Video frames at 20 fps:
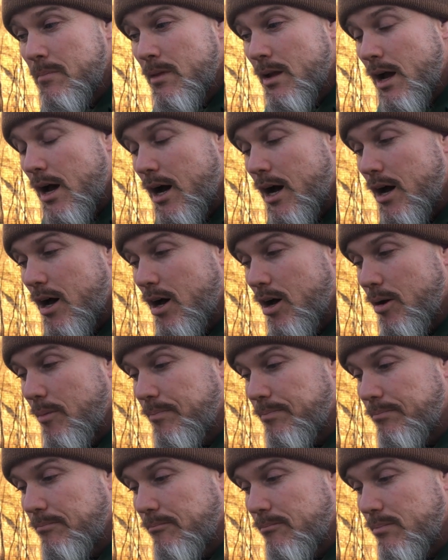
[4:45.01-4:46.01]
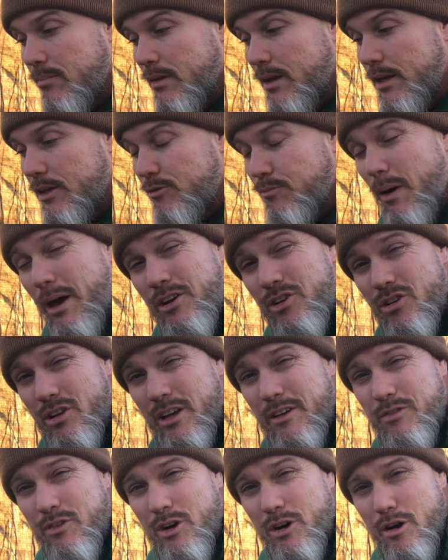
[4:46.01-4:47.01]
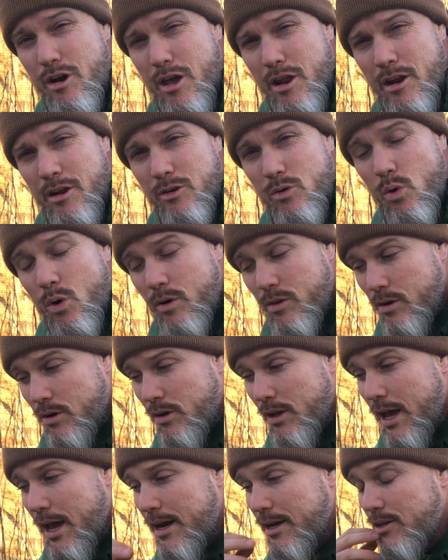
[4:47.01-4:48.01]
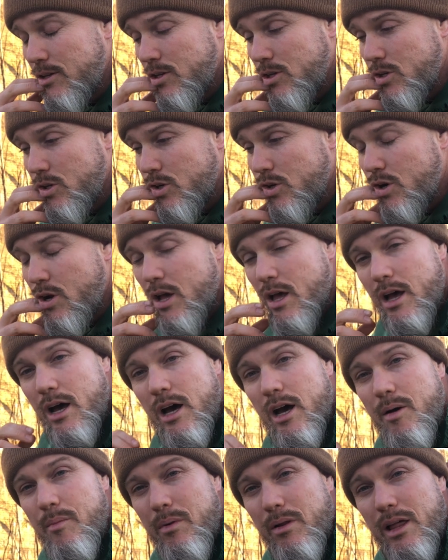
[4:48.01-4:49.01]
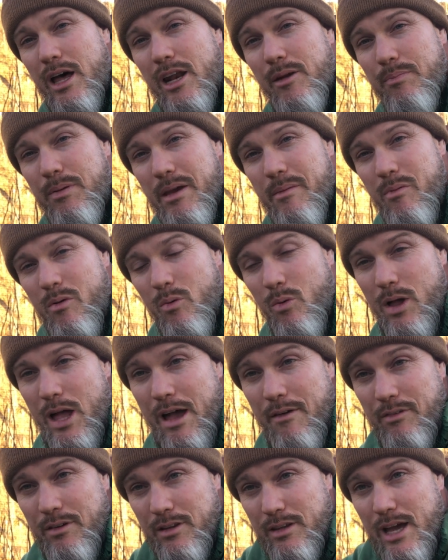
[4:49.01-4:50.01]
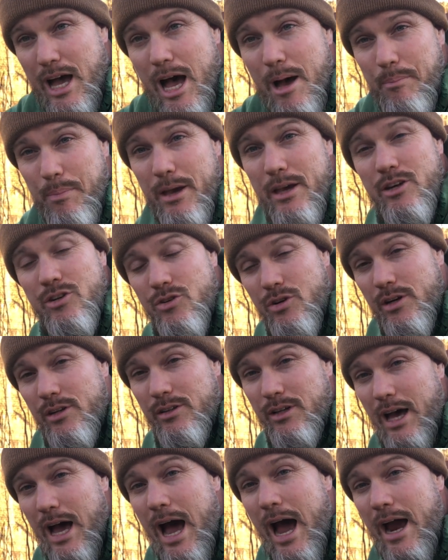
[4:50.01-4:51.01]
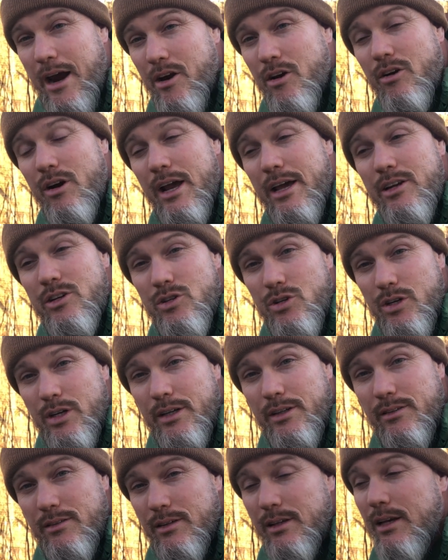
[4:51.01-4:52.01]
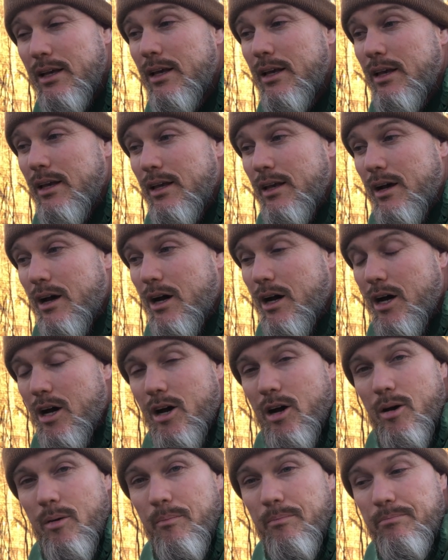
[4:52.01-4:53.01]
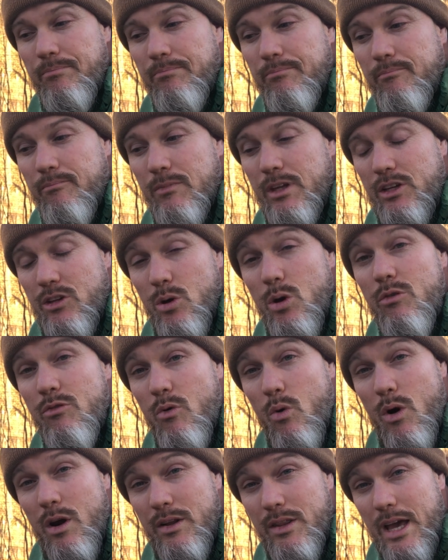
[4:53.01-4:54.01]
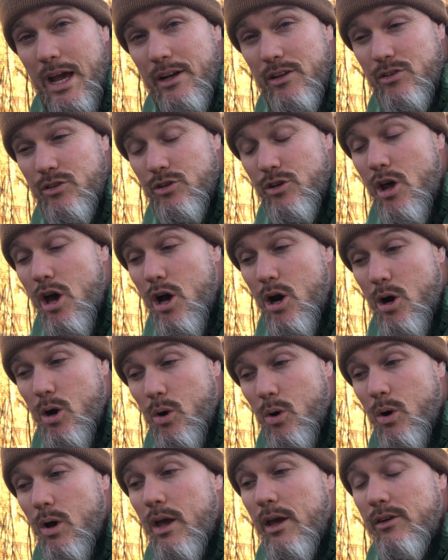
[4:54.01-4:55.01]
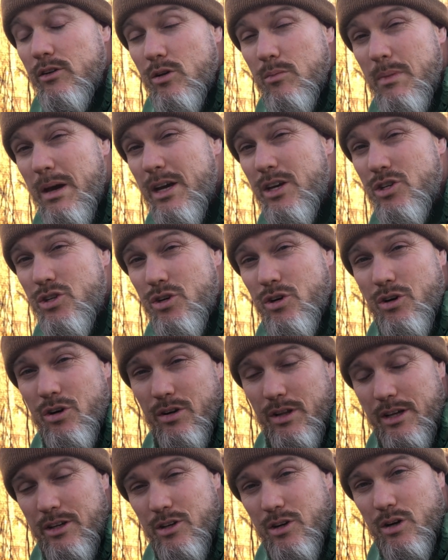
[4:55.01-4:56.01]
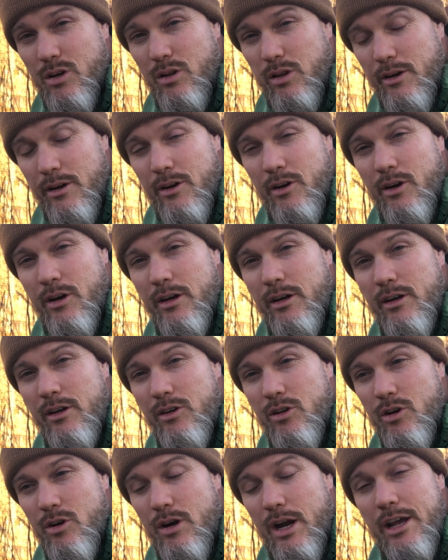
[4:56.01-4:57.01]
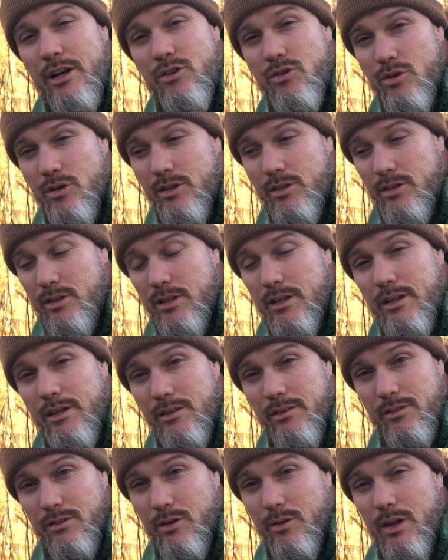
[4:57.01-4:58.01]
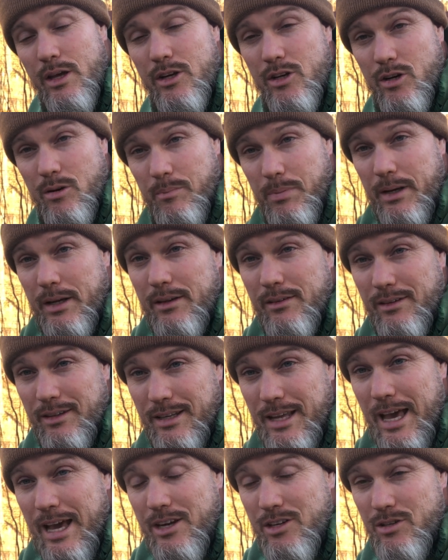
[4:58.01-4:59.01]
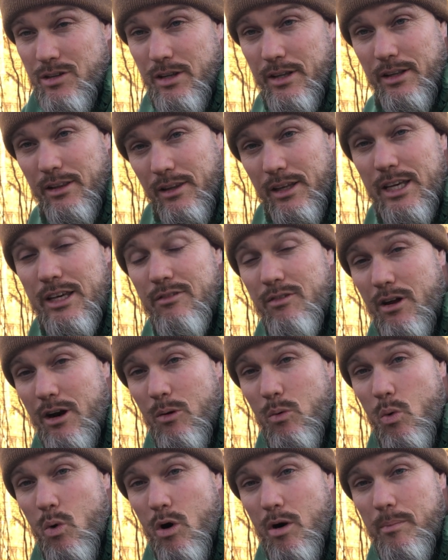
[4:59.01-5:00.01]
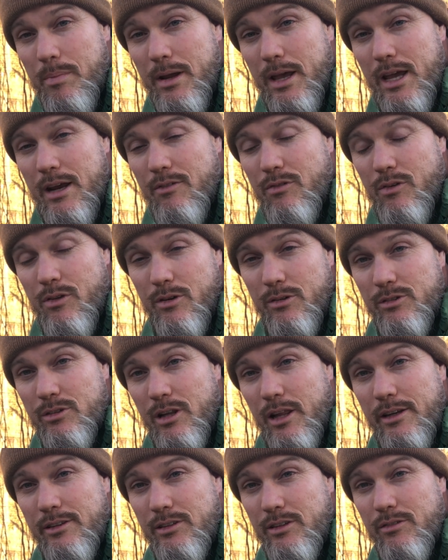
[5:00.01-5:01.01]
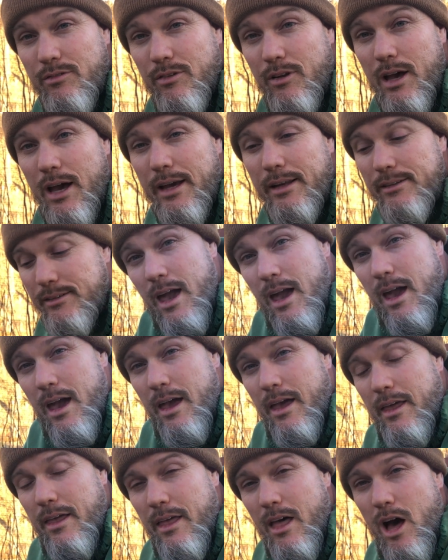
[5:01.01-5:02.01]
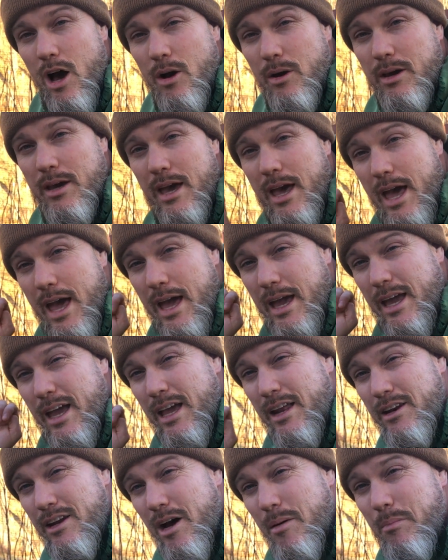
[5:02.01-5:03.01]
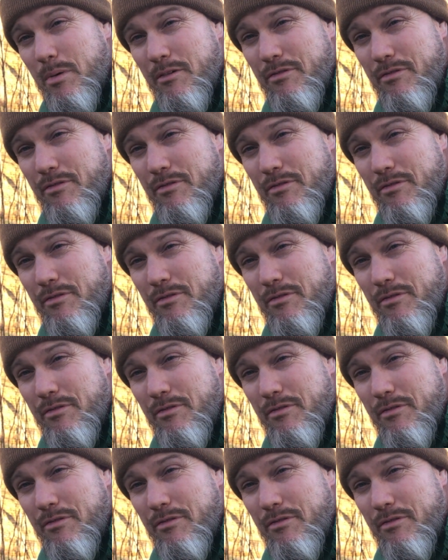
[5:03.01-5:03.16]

Um, especially if you're in a northern latitude, um, a lot of people will have a top entrance, a higher entrance um, to avoid that snow. So make sure that you're clearing your entrances so that your bees can actually leave on a warm day for those cleansing flights. Okay, number